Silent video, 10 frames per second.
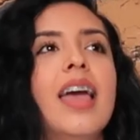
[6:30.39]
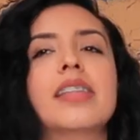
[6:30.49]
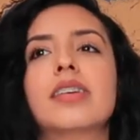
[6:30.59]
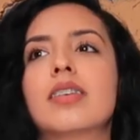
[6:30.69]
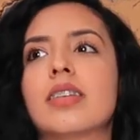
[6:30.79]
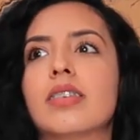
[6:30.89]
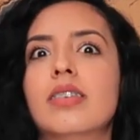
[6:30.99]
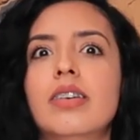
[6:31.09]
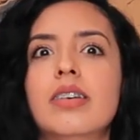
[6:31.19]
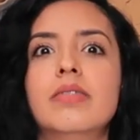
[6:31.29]
and then you're like
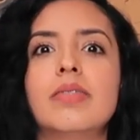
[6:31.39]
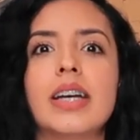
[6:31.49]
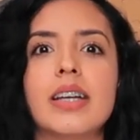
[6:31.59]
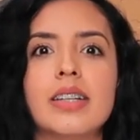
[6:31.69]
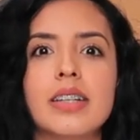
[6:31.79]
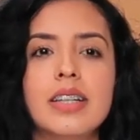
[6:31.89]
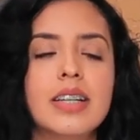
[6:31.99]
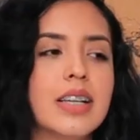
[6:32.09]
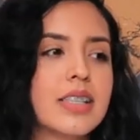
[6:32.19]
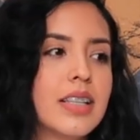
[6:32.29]
oh my
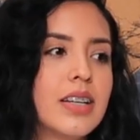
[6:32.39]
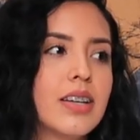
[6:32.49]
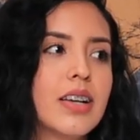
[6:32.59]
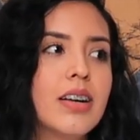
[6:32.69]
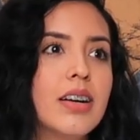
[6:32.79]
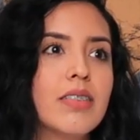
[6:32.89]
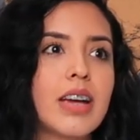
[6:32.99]
goodness and then you're like oh,